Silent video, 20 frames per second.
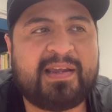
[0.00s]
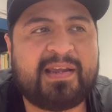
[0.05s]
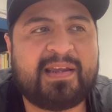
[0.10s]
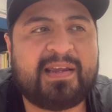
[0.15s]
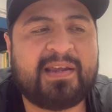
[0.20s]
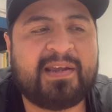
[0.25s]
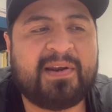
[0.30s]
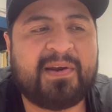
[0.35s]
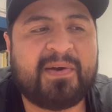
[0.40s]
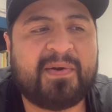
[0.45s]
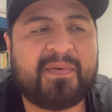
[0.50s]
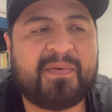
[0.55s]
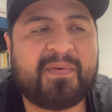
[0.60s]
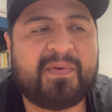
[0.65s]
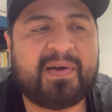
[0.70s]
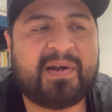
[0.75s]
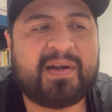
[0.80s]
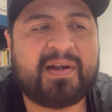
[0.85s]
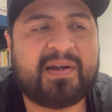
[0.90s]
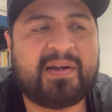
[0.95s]

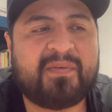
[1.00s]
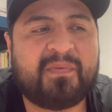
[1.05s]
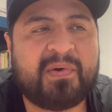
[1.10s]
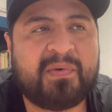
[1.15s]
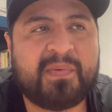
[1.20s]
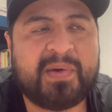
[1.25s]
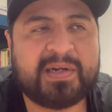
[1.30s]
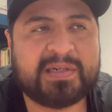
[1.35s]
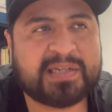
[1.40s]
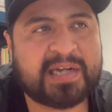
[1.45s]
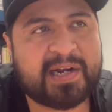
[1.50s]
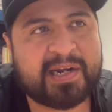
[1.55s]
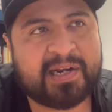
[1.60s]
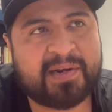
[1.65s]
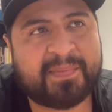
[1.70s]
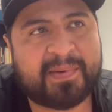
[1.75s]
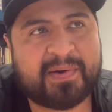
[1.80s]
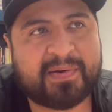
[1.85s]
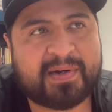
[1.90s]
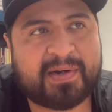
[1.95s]
when we are talking
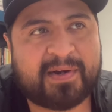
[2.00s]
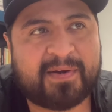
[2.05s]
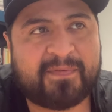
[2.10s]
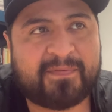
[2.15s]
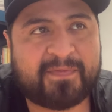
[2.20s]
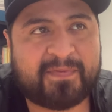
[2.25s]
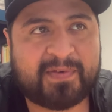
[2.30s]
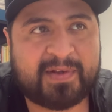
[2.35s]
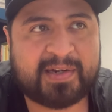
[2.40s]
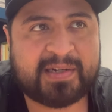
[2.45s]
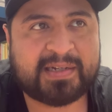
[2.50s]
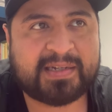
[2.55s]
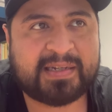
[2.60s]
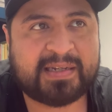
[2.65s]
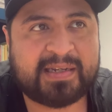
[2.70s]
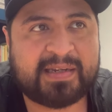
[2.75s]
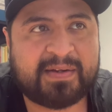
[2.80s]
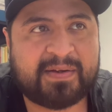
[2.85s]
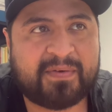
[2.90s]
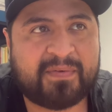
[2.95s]
about conflict
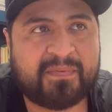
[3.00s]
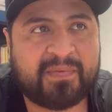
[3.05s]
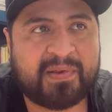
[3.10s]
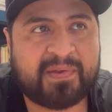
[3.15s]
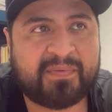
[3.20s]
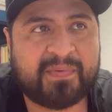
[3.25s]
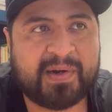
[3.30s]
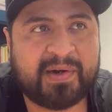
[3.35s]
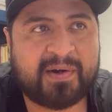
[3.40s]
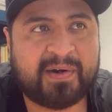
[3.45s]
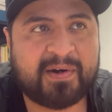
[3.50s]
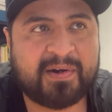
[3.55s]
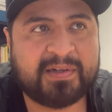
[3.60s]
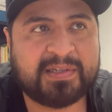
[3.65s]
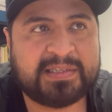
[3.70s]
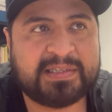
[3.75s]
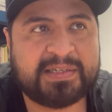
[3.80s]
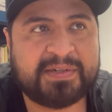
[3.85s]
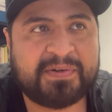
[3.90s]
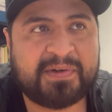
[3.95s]
with
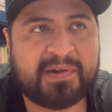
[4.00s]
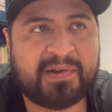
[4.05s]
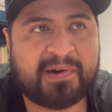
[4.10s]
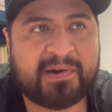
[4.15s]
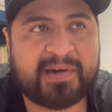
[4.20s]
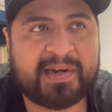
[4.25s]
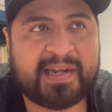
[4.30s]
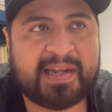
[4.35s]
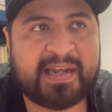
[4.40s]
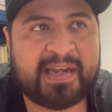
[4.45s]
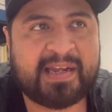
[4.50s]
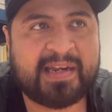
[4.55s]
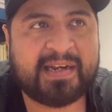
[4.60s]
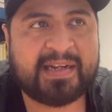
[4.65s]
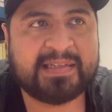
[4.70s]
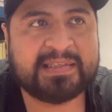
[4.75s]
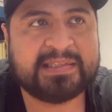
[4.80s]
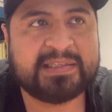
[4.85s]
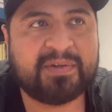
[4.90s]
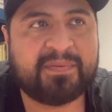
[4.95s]
regards to Clark Kent
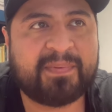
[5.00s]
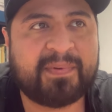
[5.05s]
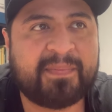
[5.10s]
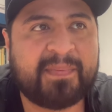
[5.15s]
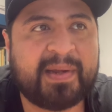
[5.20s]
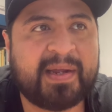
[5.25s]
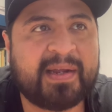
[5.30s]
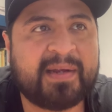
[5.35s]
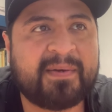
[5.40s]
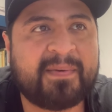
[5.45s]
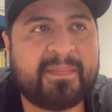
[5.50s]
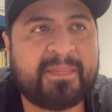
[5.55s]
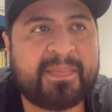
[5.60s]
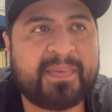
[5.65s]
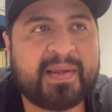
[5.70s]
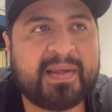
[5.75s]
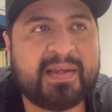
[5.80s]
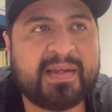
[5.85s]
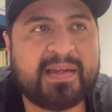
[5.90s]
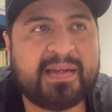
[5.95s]
and Superman,
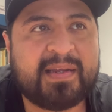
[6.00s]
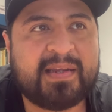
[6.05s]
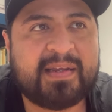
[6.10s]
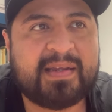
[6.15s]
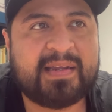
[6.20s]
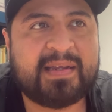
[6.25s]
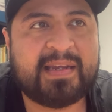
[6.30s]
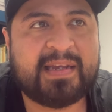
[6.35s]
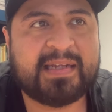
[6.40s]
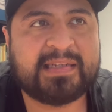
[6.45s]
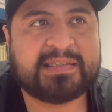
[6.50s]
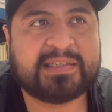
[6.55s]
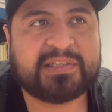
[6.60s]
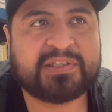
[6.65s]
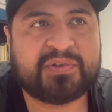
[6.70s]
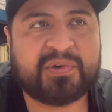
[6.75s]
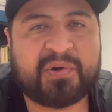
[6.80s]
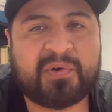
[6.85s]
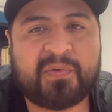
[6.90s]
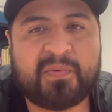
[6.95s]
it's a
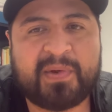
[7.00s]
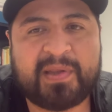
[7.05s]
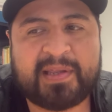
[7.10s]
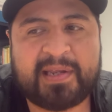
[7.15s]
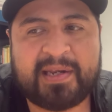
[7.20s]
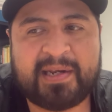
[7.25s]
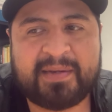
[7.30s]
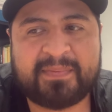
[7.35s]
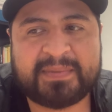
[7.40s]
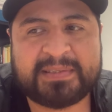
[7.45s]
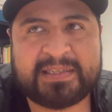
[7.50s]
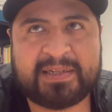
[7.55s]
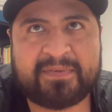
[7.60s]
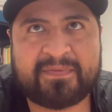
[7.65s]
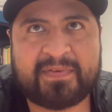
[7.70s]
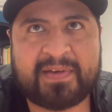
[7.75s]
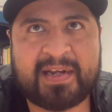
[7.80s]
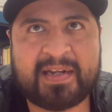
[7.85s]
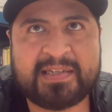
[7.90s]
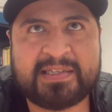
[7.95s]
struggle within
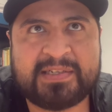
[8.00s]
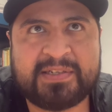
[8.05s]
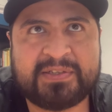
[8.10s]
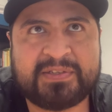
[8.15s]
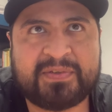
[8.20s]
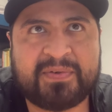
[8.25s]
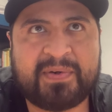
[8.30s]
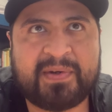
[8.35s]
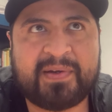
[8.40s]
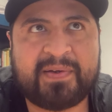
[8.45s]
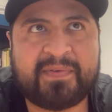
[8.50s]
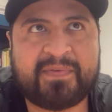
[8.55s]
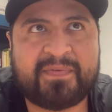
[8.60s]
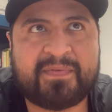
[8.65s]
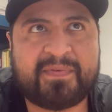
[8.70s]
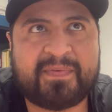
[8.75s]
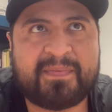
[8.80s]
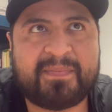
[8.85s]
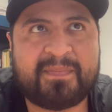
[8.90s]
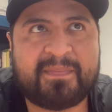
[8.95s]
himself not to sort
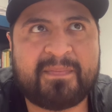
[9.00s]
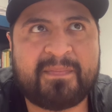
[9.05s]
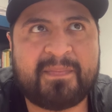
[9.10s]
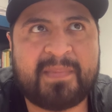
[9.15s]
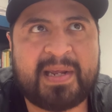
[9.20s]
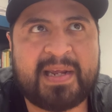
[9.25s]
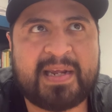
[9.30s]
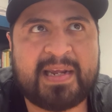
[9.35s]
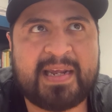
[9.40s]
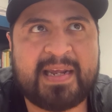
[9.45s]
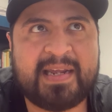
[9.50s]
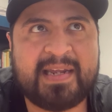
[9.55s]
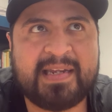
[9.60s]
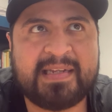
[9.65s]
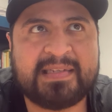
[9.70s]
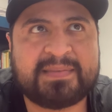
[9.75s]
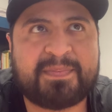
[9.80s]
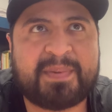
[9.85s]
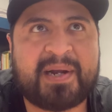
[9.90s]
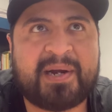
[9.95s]
of make
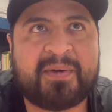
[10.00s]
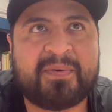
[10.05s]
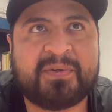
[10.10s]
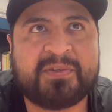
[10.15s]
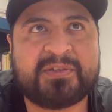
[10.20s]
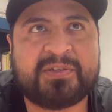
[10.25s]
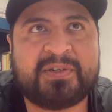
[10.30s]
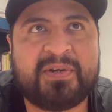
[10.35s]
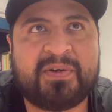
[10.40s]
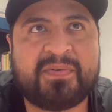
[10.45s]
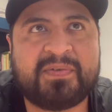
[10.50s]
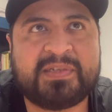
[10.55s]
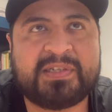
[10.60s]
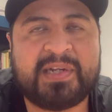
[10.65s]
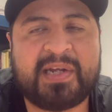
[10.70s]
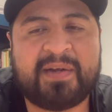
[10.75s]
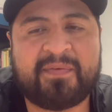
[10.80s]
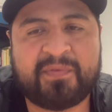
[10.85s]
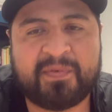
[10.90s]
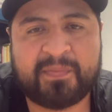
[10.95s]
his powers known
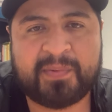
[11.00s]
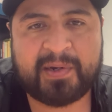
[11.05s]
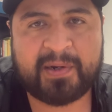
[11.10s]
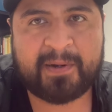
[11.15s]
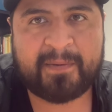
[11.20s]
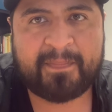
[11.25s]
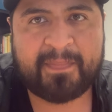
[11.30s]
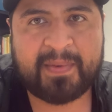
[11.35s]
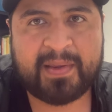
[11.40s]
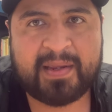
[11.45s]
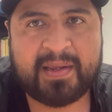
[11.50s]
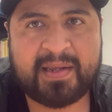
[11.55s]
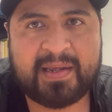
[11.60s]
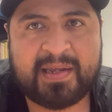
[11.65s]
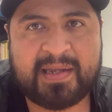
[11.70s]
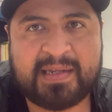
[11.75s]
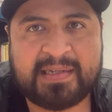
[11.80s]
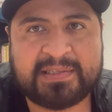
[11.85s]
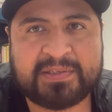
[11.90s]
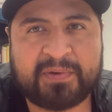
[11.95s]
to everybody,
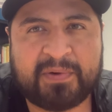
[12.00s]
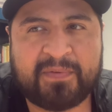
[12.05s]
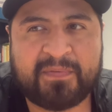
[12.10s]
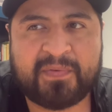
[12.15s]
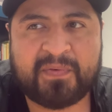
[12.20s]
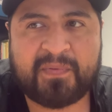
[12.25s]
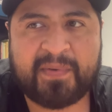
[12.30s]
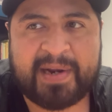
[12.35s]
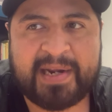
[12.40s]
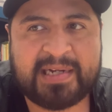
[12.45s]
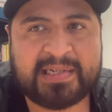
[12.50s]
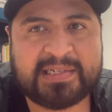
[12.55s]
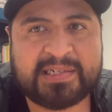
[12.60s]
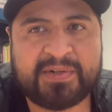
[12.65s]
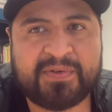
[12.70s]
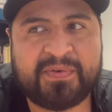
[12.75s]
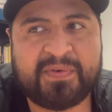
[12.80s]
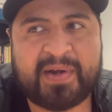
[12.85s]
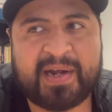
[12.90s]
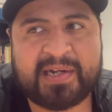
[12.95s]
and sort of a way
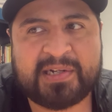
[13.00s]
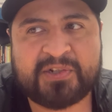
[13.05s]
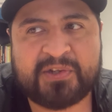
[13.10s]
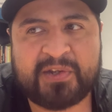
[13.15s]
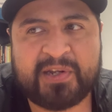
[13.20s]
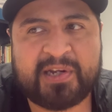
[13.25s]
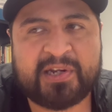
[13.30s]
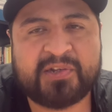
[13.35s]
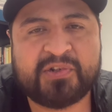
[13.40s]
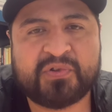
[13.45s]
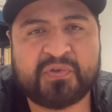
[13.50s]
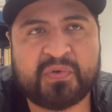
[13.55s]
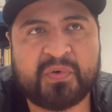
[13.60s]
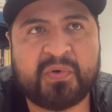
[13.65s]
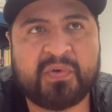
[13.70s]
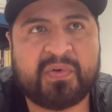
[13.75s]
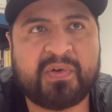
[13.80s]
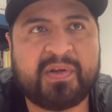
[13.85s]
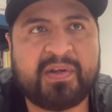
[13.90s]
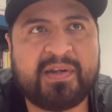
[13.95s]
to actually
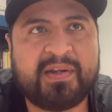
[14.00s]
control